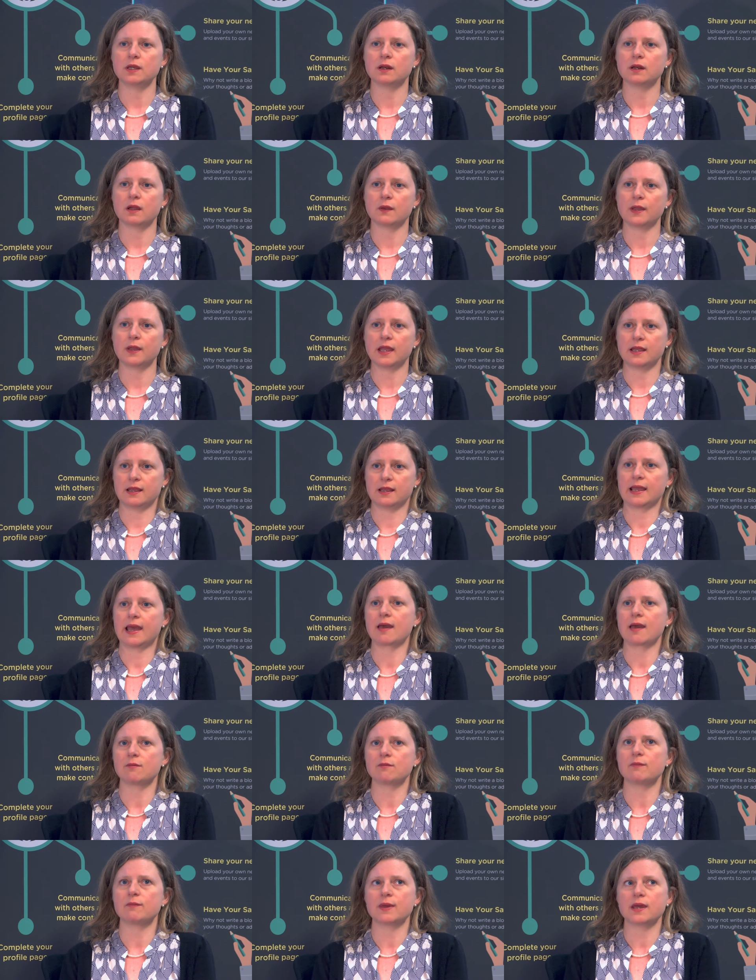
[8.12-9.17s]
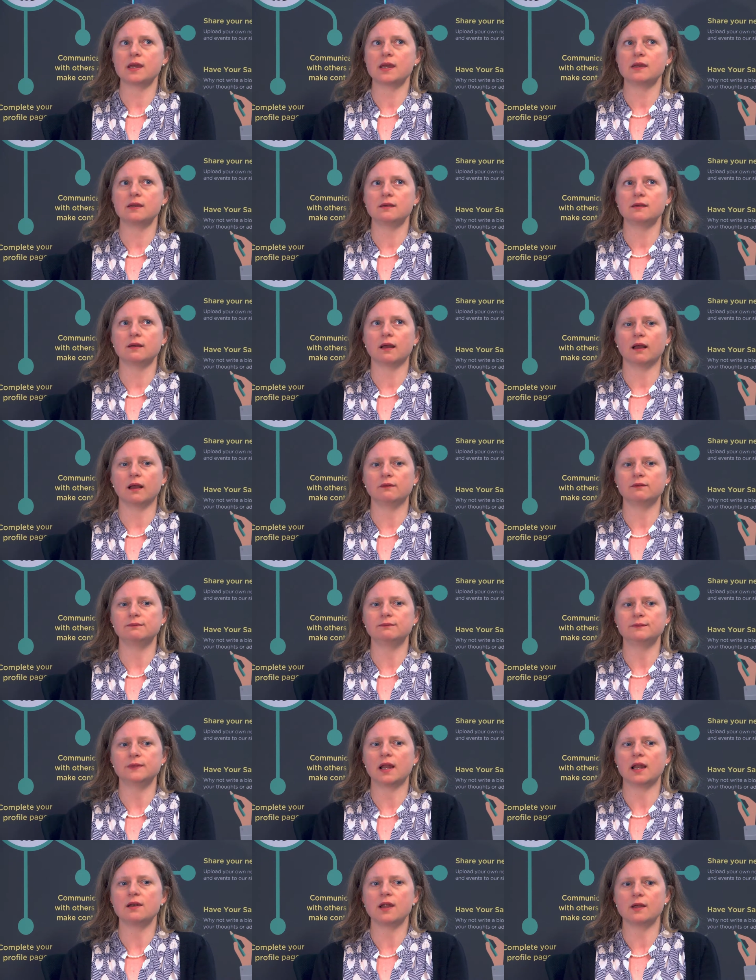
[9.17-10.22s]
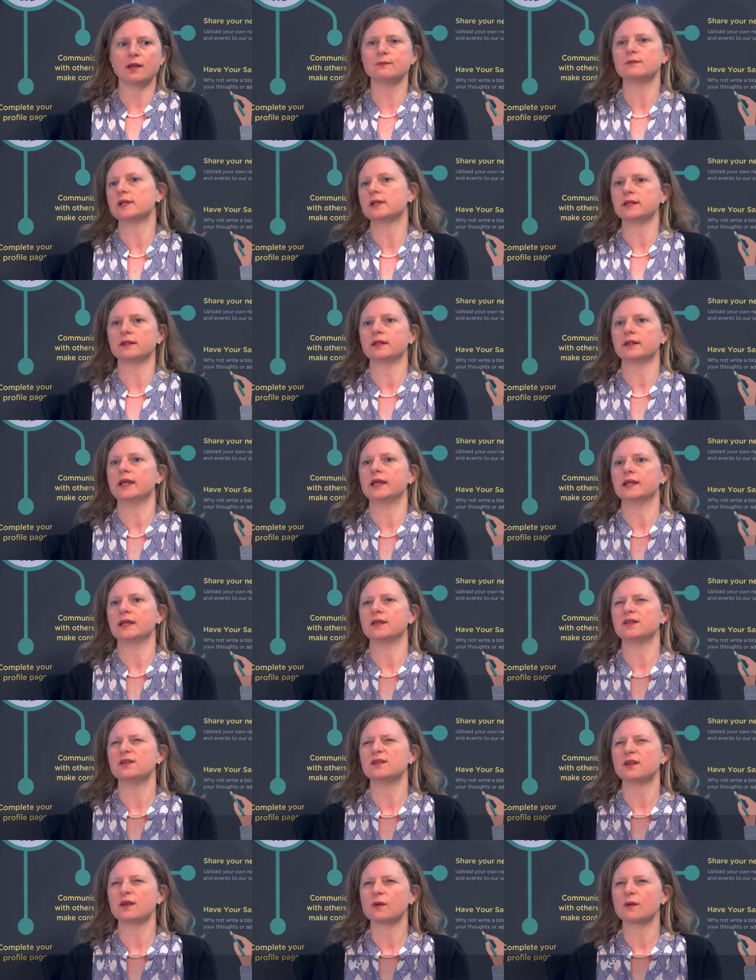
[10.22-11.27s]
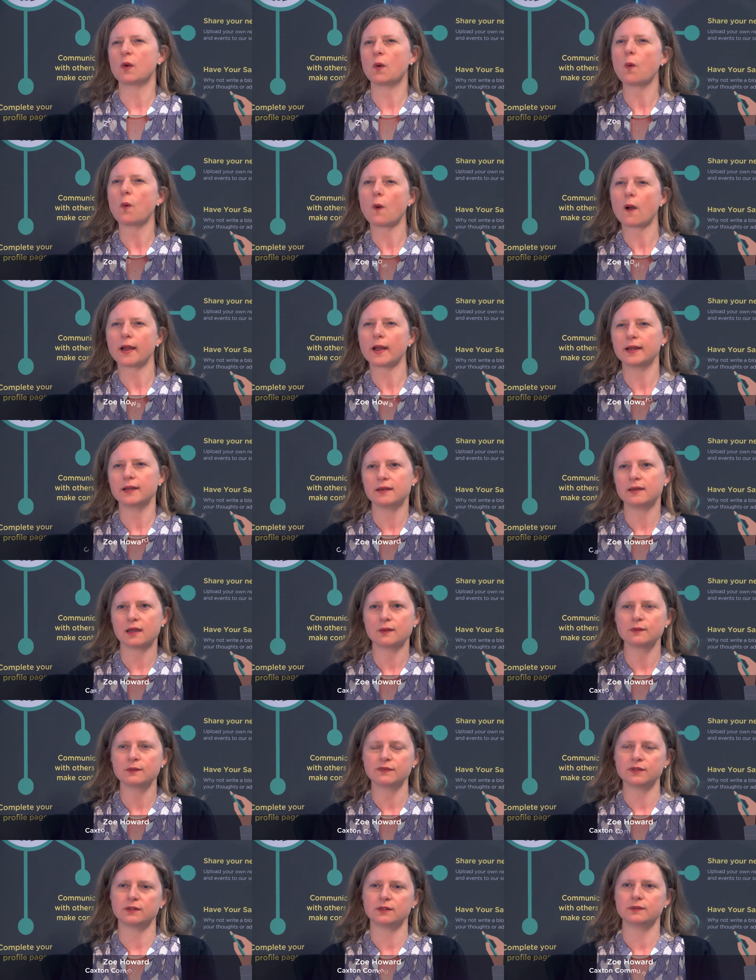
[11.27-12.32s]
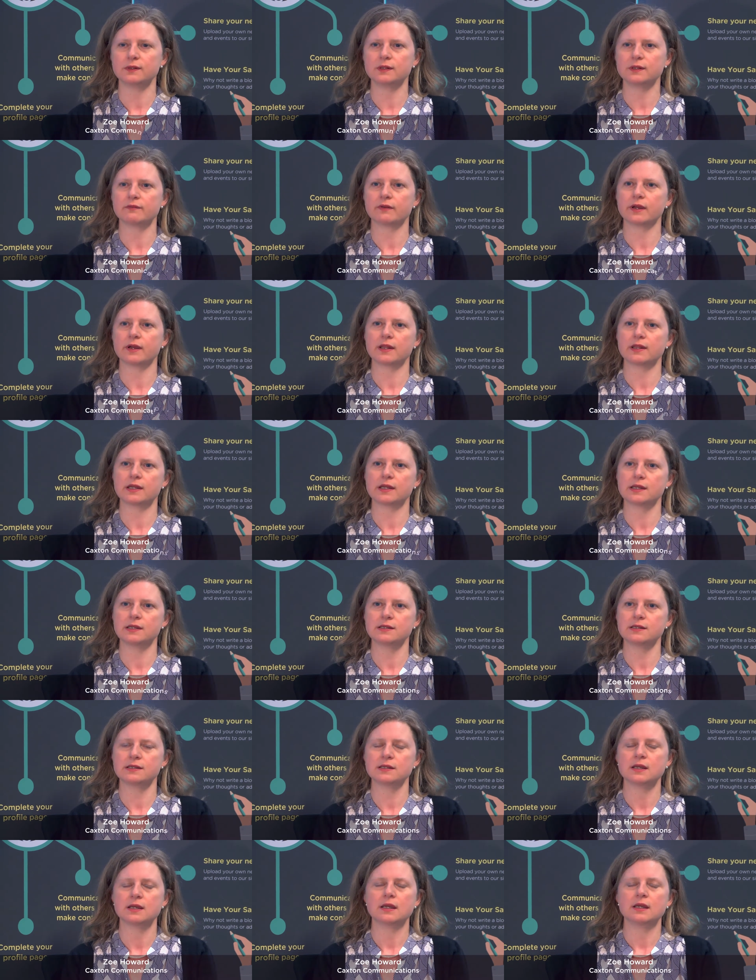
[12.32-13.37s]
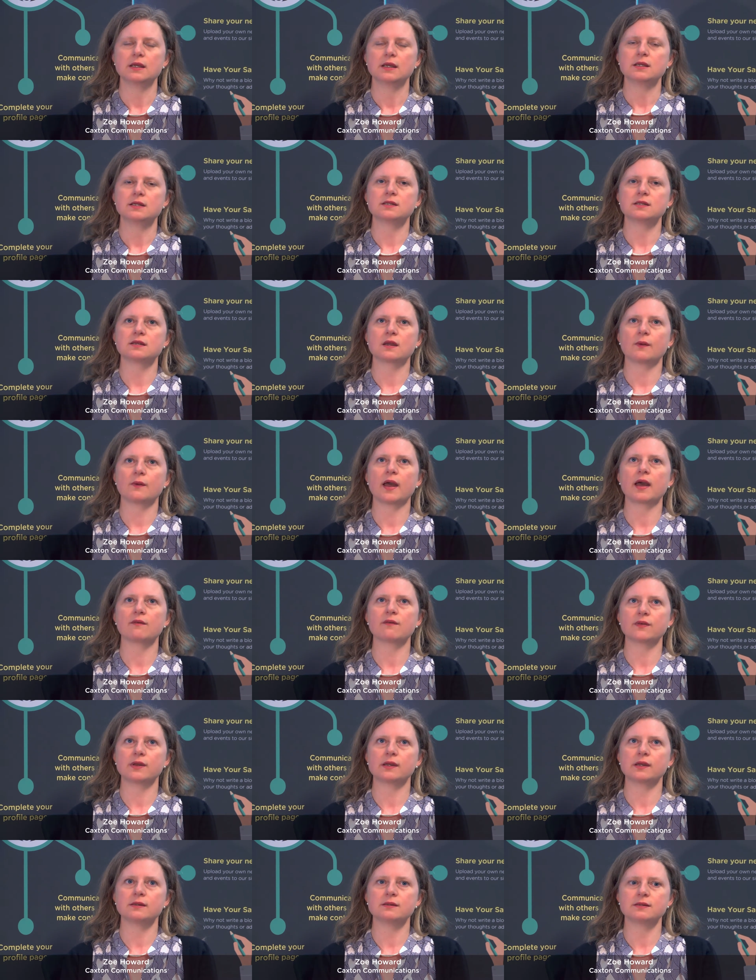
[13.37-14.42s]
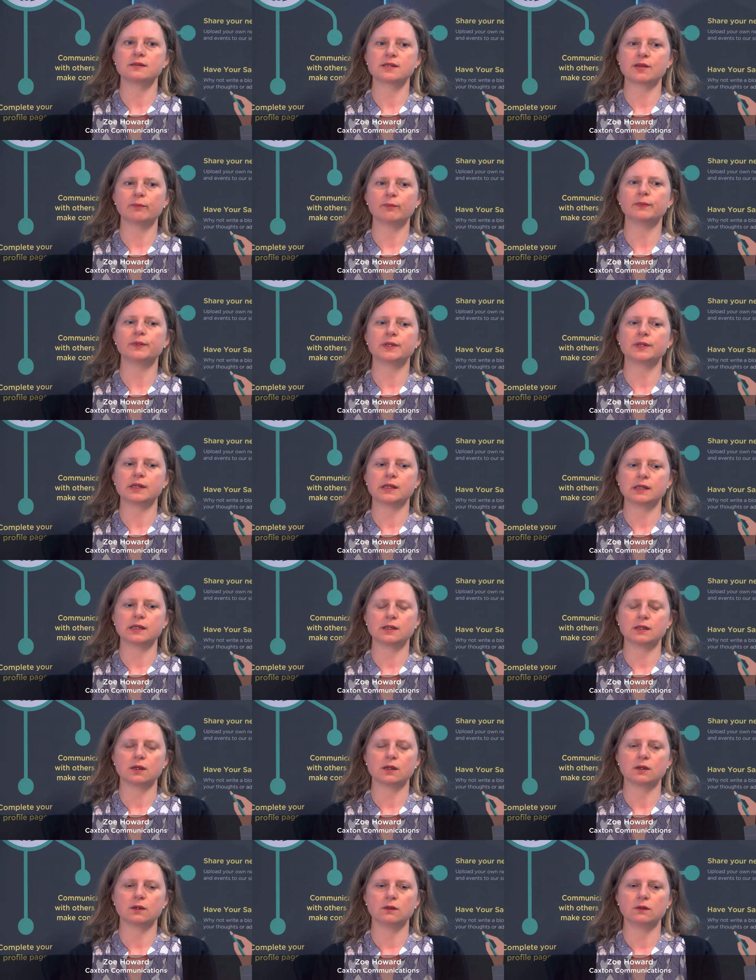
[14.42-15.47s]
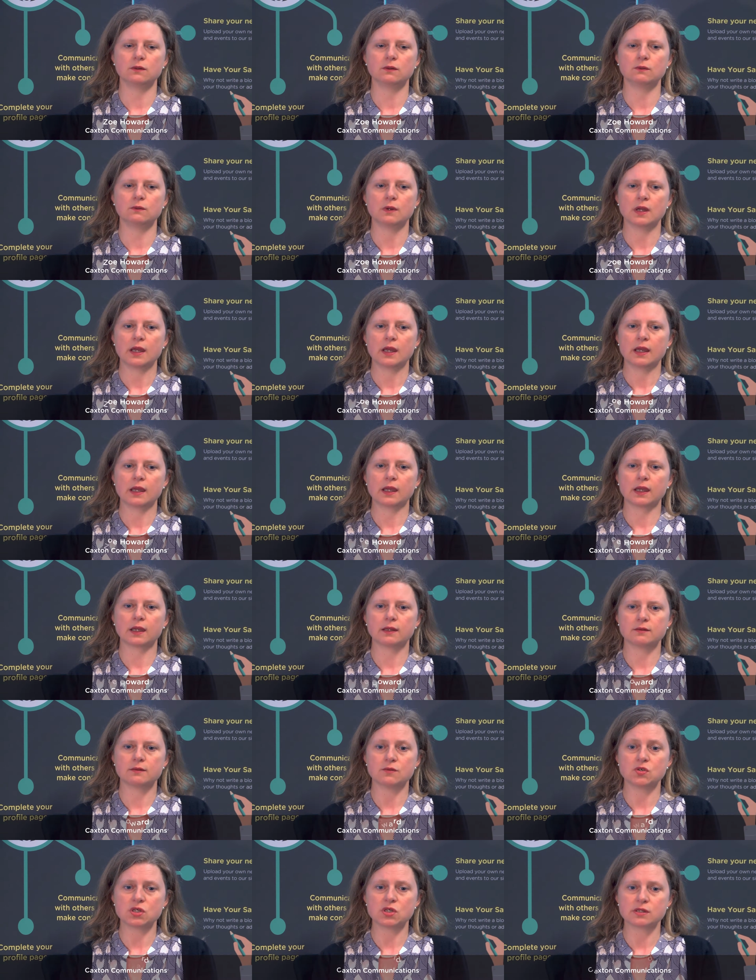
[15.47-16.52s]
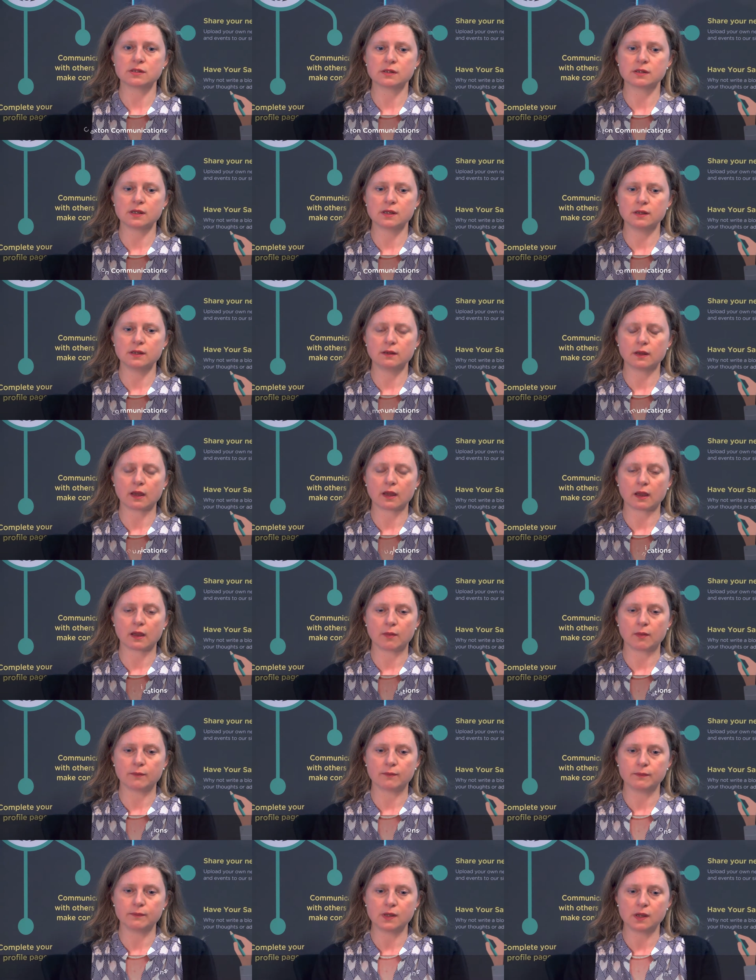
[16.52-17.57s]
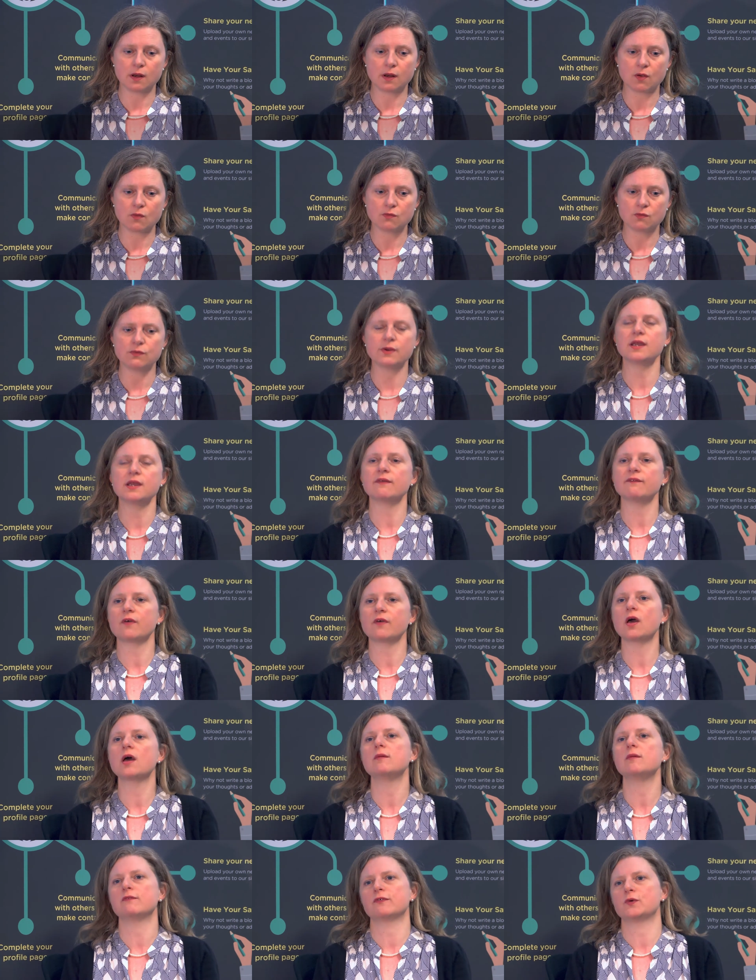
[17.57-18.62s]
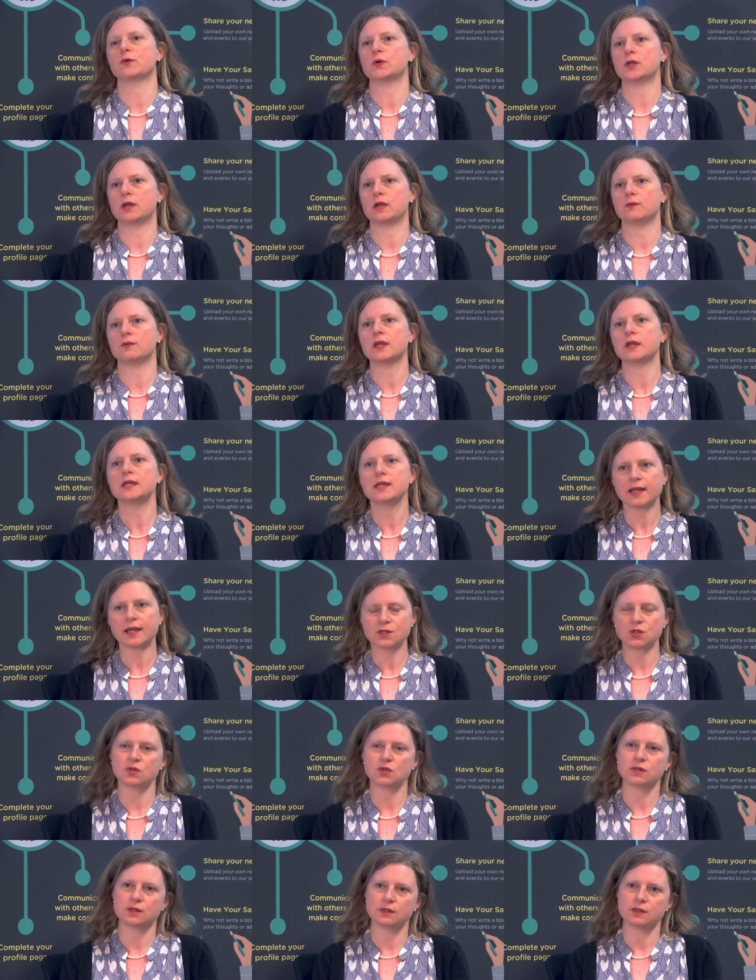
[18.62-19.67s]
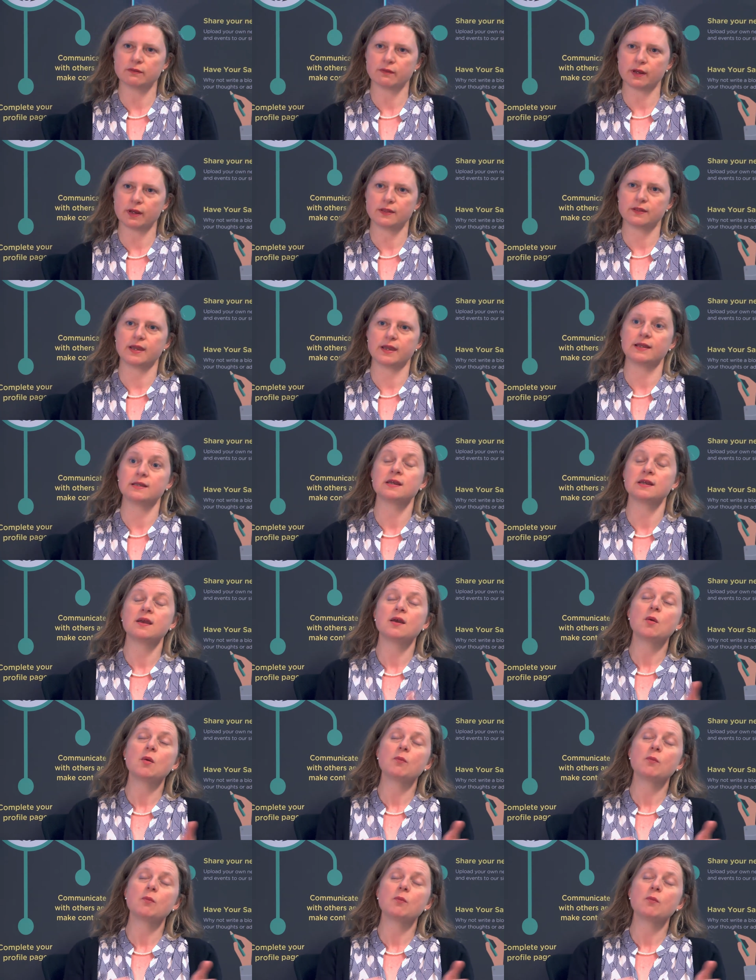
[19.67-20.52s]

you know, it can be a lonely thing, and you don't quite know if you're doing the right things. So having somebody who can just, you know, reaffirm for you that yes, you're doing the right things,